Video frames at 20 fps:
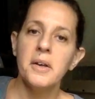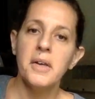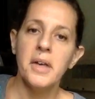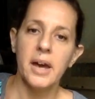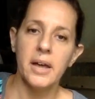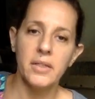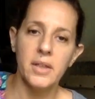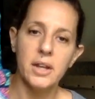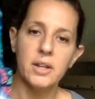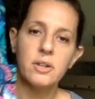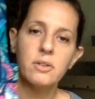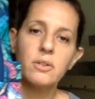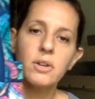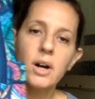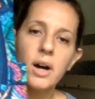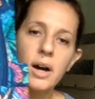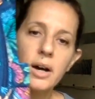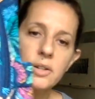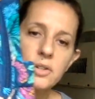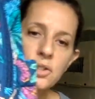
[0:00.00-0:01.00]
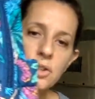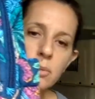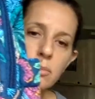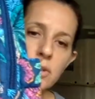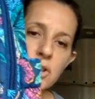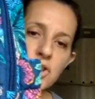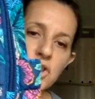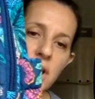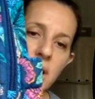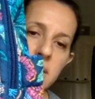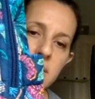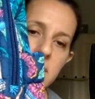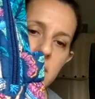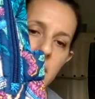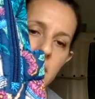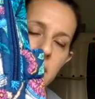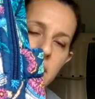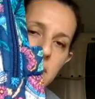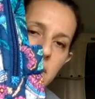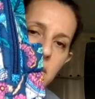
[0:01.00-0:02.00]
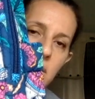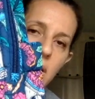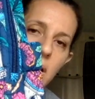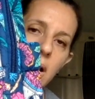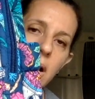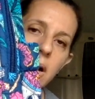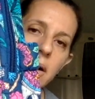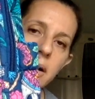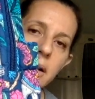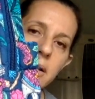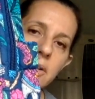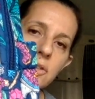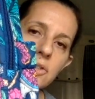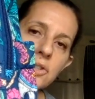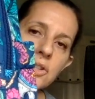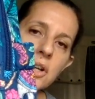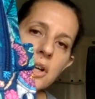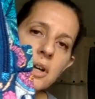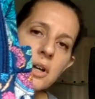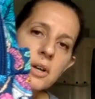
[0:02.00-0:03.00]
And then you've got your magenta and your orange.